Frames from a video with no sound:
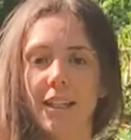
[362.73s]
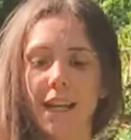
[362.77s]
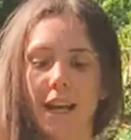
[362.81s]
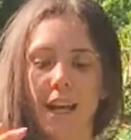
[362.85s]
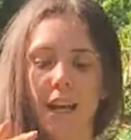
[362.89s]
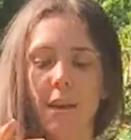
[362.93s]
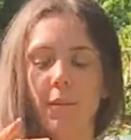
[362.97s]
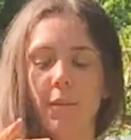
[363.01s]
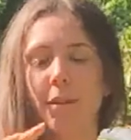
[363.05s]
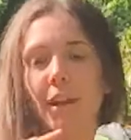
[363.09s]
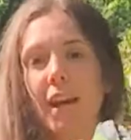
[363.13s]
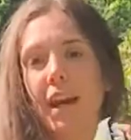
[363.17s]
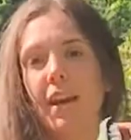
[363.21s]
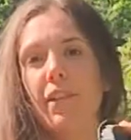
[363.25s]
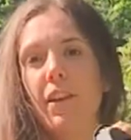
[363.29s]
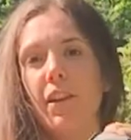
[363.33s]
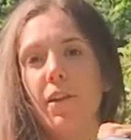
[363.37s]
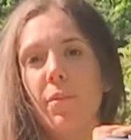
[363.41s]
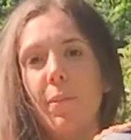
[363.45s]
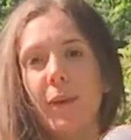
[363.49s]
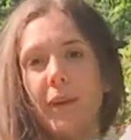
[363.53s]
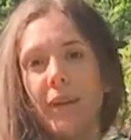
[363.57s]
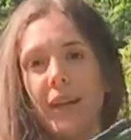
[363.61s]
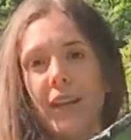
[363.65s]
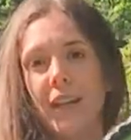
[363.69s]
him to have the
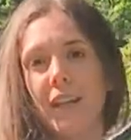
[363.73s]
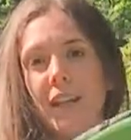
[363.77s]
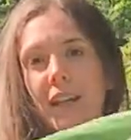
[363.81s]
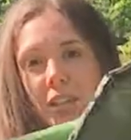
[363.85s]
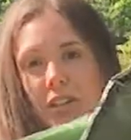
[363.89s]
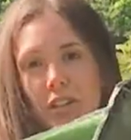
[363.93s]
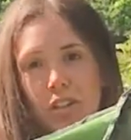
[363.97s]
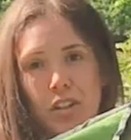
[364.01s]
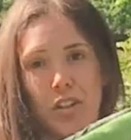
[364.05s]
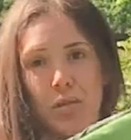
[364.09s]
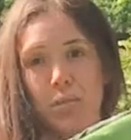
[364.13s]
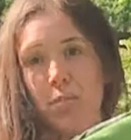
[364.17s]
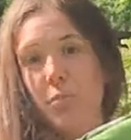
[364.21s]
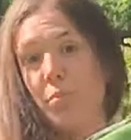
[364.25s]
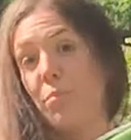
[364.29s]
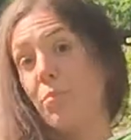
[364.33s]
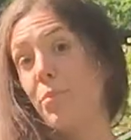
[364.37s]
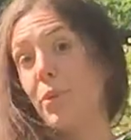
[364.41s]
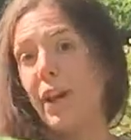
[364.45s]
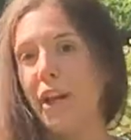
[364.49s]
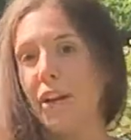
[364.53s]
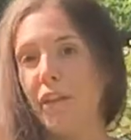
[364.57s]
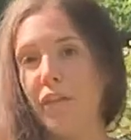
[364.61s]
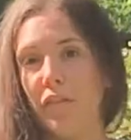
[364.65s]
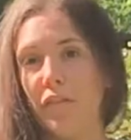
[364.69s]
ability to just
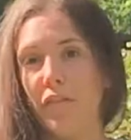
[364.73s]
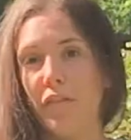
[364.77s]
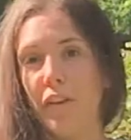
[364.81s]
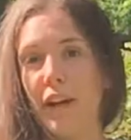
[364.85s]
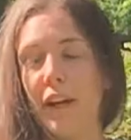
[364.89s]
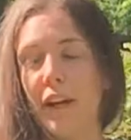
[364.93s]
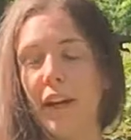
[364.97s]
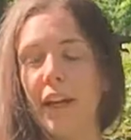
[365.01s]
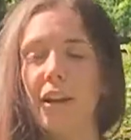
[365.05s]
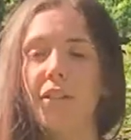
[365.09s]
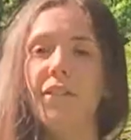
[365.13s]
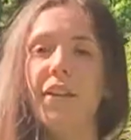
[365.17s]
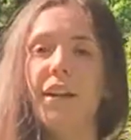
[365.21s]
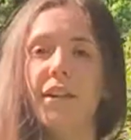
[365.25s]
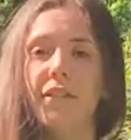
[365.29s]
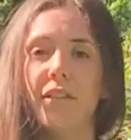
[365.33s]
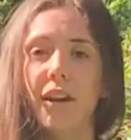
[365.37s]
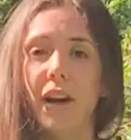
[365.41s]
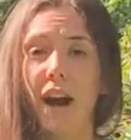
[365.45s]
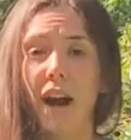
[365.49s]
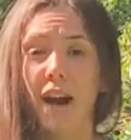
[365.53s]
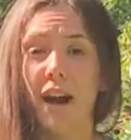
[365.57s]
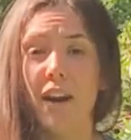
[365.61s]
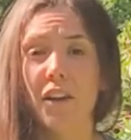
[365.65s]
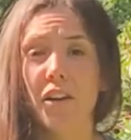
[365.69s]
break free if he ever
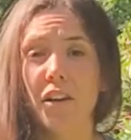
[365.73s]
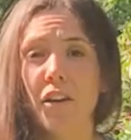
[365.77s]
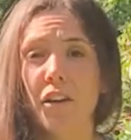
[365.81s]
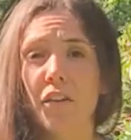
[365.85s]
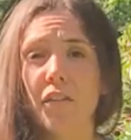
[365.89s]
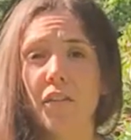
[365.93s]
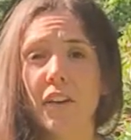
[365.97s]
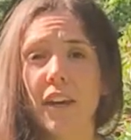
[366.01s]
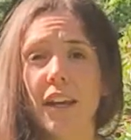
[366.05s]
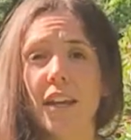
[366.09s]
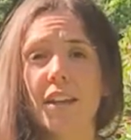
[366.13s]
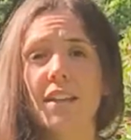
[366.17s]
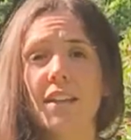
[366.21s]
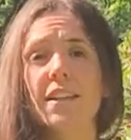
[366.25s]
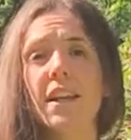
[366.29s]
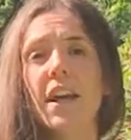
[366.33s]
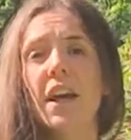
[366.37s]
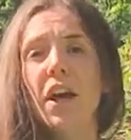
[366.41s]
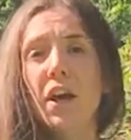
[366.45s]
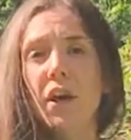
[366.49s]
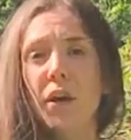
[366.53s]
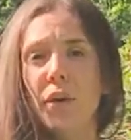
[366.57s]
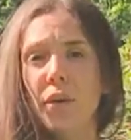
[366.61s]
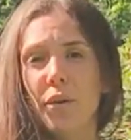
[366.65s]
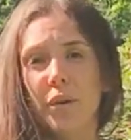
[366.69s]
got nervous,
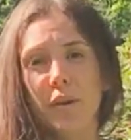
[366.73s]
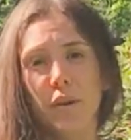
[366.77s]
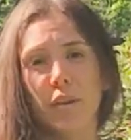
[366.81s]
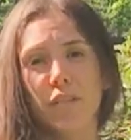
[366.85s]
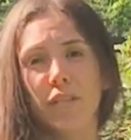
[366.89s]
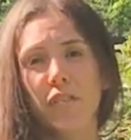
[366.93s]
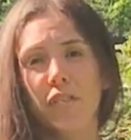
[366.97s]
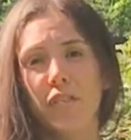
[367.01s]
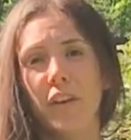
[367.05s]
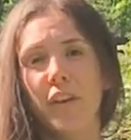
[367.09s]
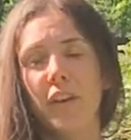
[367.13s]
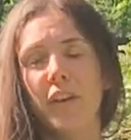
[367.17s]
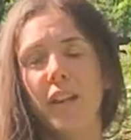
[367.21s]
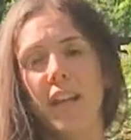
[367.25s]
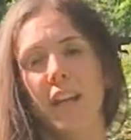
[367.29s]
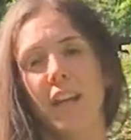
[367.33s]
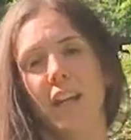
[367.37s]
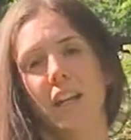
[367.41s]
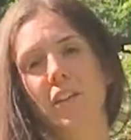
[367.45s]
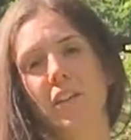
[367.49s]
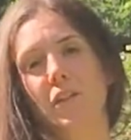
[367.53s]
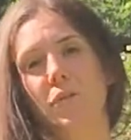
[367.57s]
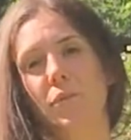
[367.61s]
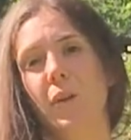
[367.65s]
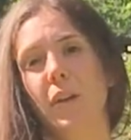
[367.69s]
or to feel like
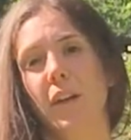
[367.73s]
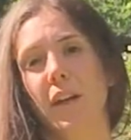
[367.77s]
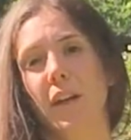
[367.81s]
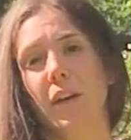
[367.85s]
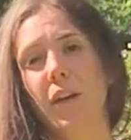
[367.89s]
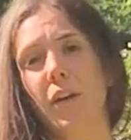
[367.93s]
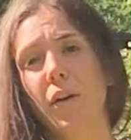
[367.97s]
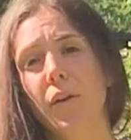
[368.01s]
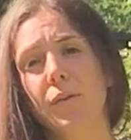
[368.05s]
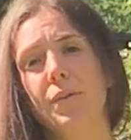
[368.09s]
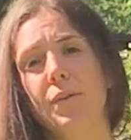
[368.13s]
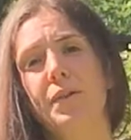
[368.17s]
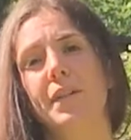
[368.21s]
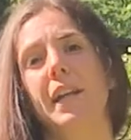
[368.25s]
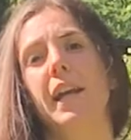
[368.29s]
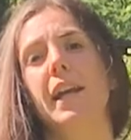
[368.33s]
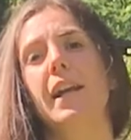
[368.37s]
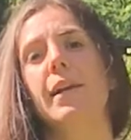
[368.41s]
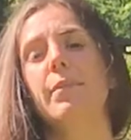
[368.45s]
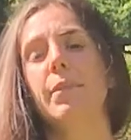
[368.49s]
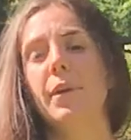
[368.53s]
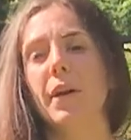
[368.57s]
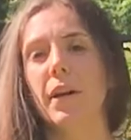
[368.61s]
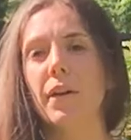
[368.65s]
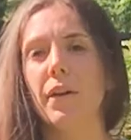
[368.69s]
he's really cozy
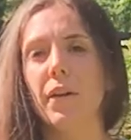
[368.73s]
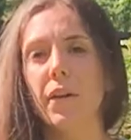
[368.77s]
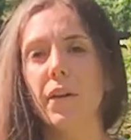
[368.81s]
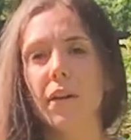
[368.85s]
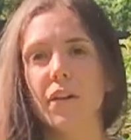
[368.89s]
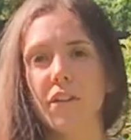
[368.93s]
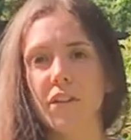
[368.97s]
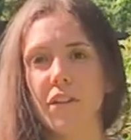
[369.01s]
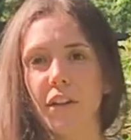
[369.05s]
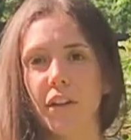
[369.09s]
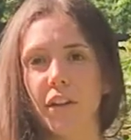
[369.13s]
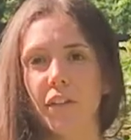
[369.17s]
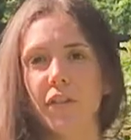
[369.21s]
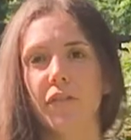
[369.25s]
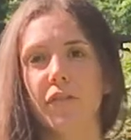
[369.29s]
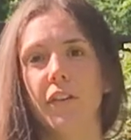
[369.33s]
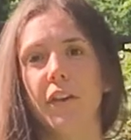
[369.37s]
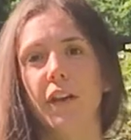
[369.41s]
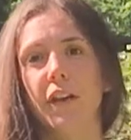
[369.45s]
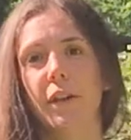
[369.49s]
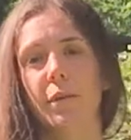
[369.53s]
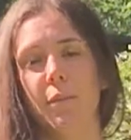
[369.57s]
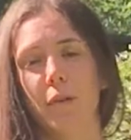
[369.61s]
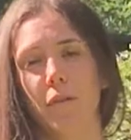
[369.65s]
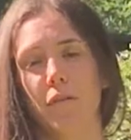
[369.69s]
but also
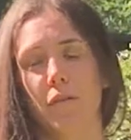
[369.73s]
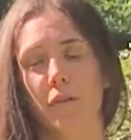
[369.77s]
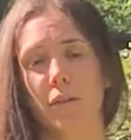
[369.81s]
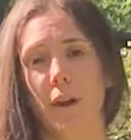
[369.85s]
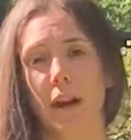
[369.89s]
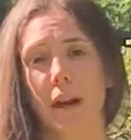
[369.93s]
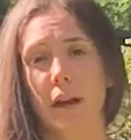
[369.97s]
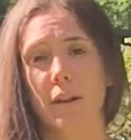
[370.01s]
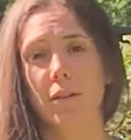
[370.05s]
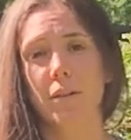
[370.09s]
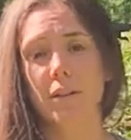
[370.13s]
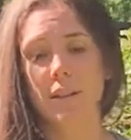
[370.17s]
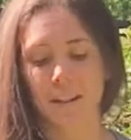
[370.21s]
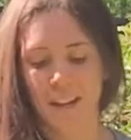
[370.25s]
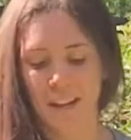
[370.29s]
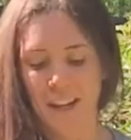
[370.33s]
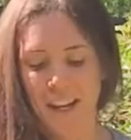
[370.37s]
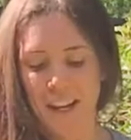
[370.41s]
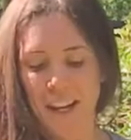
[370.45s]
free to move around.